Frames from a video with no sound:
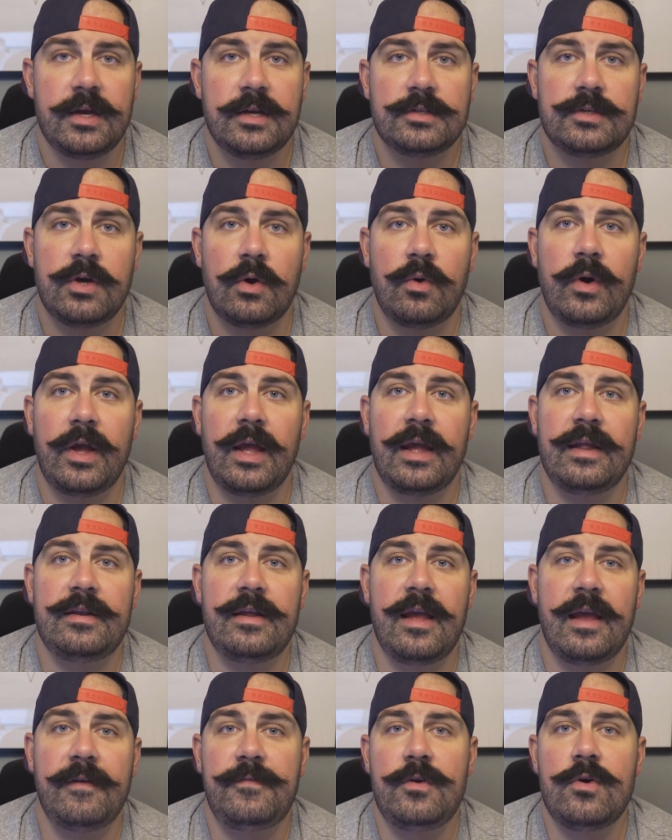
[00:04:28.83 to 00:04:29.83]
So
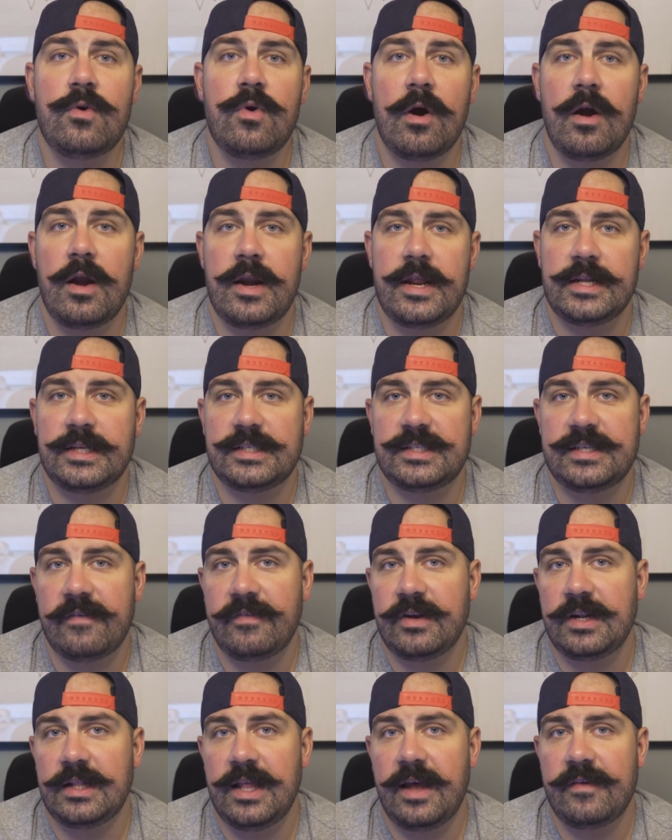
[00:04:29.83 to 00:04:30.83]
if you are at a
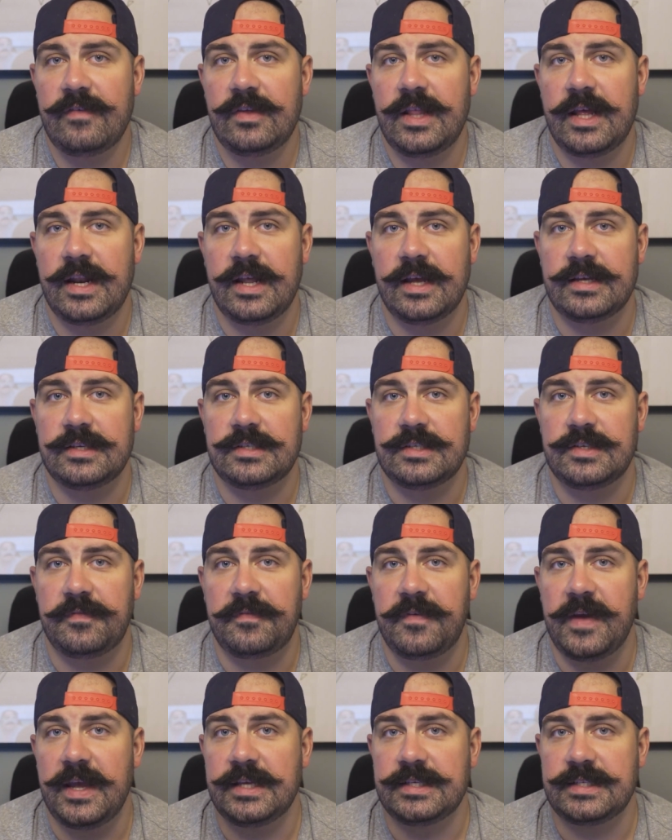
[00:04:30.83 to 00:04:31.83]
7-Eleven that has
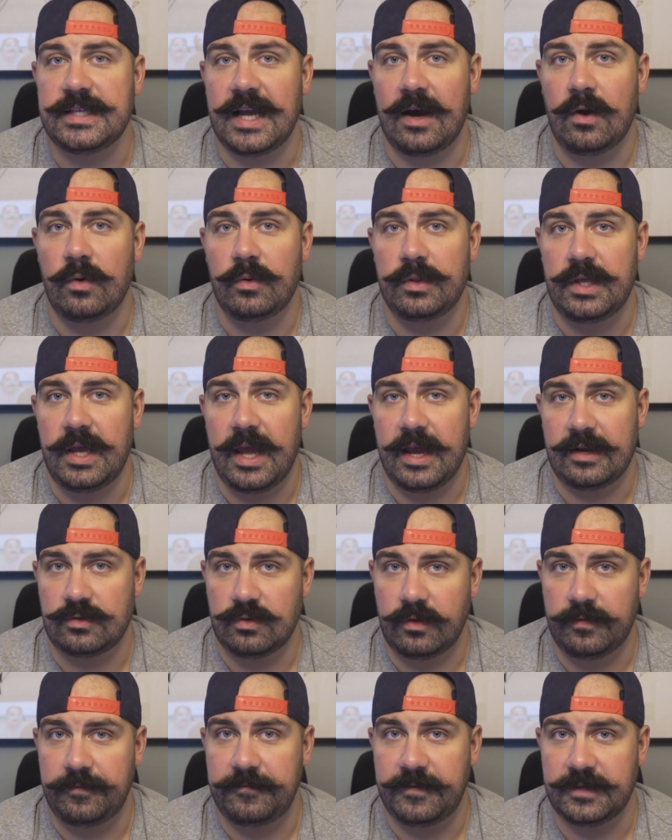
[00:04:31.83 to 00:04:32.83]
phased out the
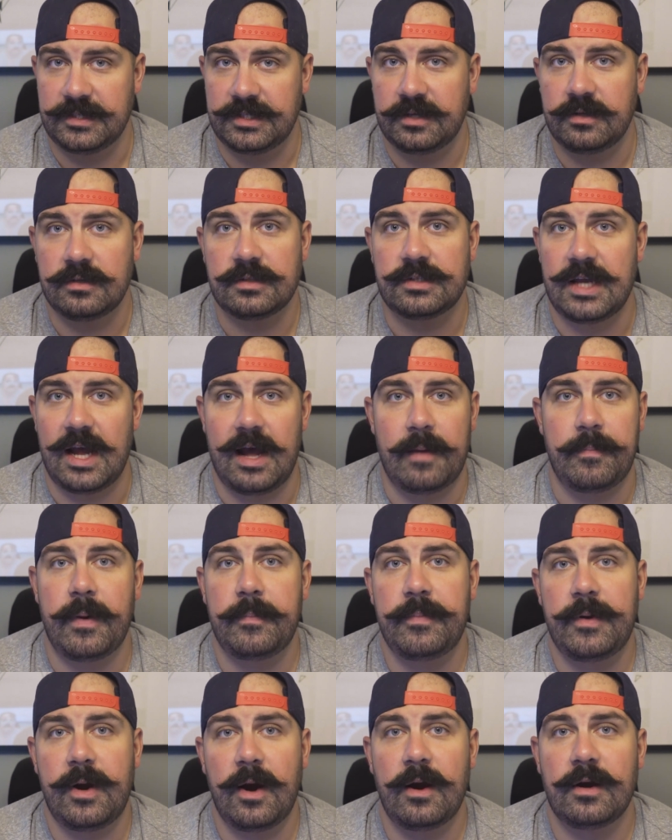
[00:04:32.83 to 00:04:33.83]
actual physical
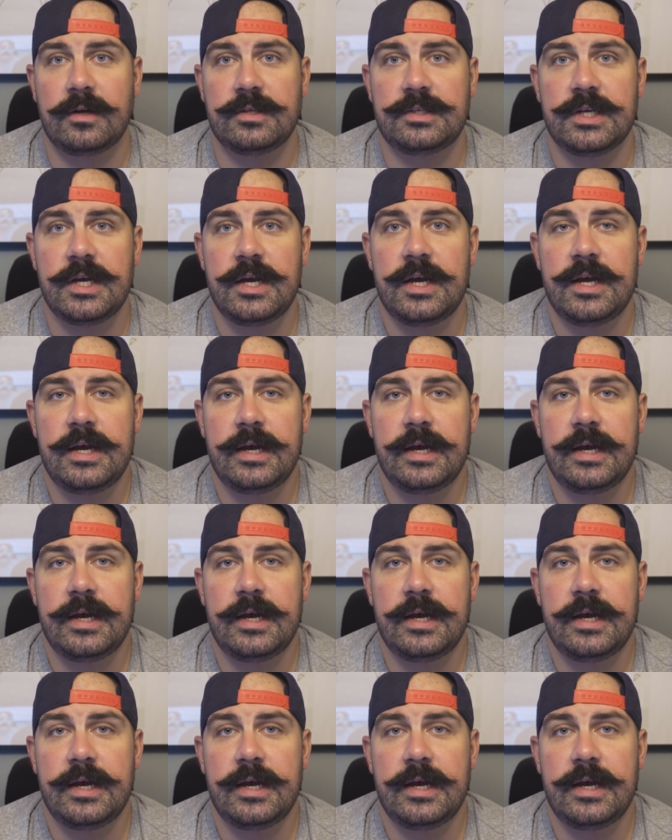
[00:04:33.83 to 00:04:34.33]
top-up cards,